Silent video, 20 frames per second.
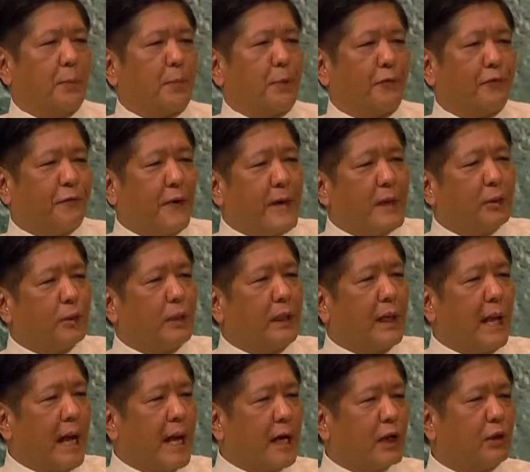A
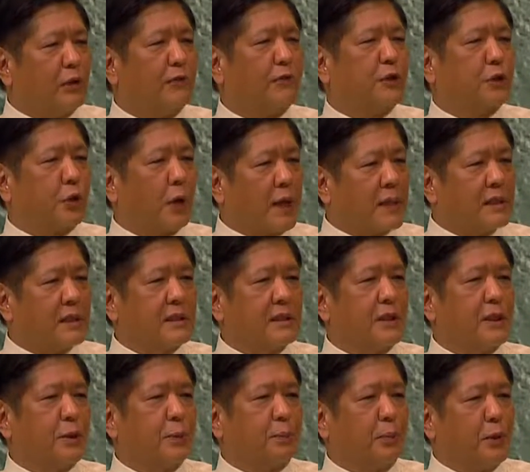profound lack of
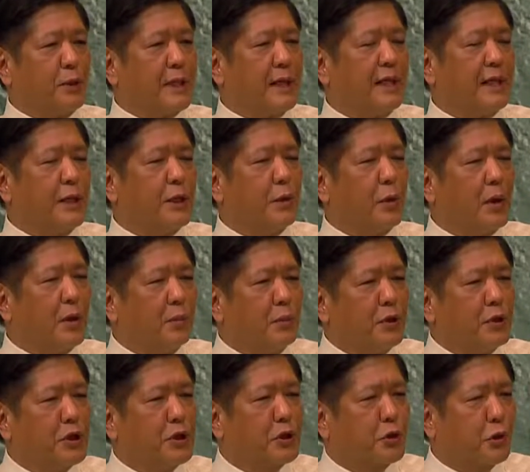trust is putting
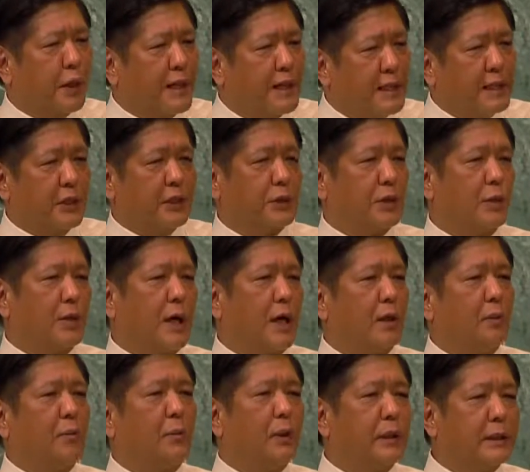enormous strains on
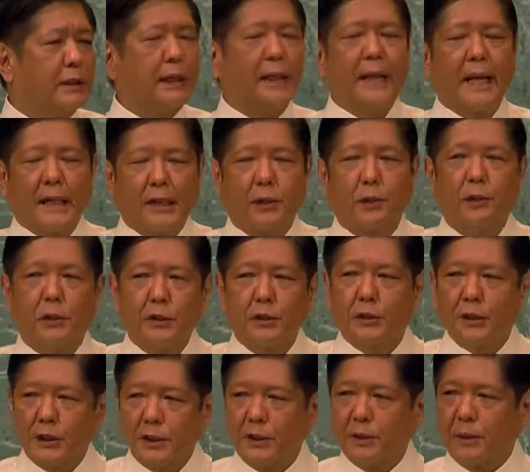our
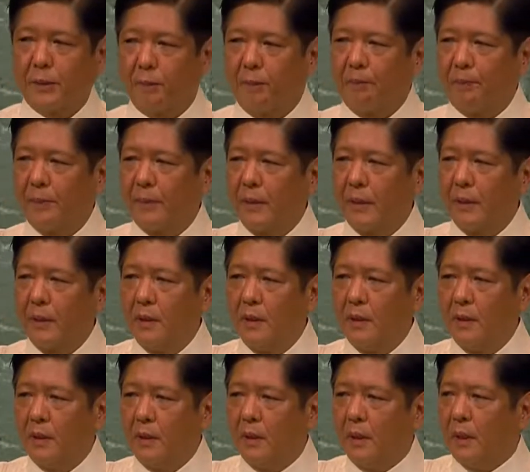multilateral system.
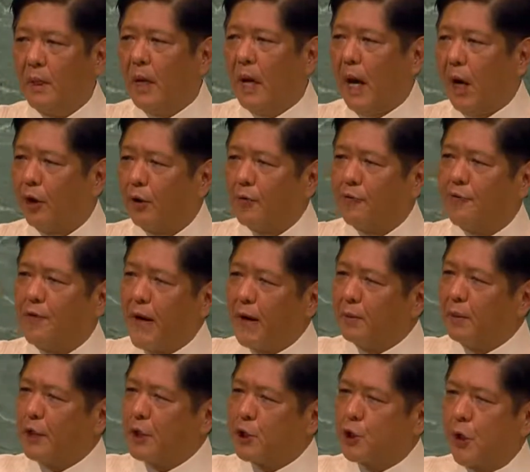Our
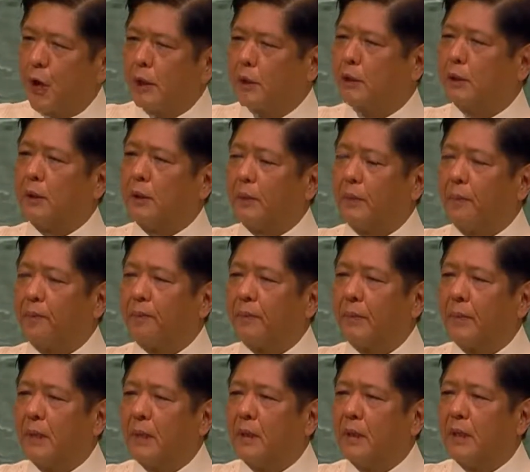very charter
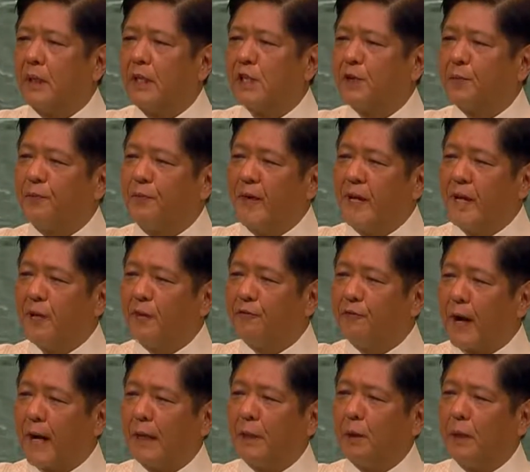is
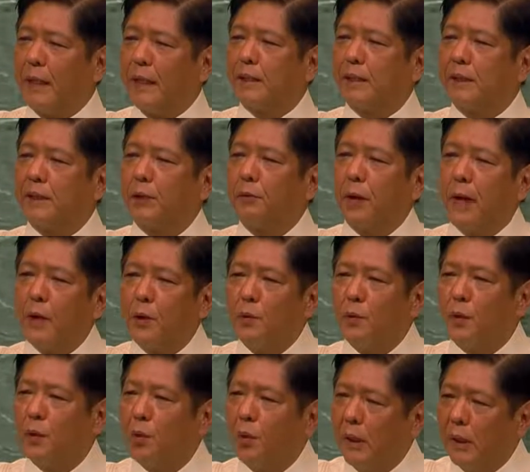being violated
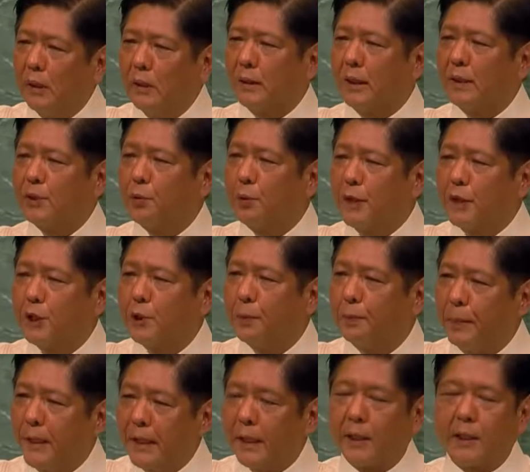around the world as we
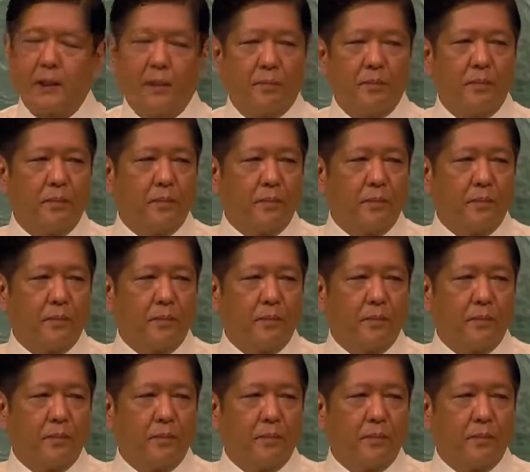speak.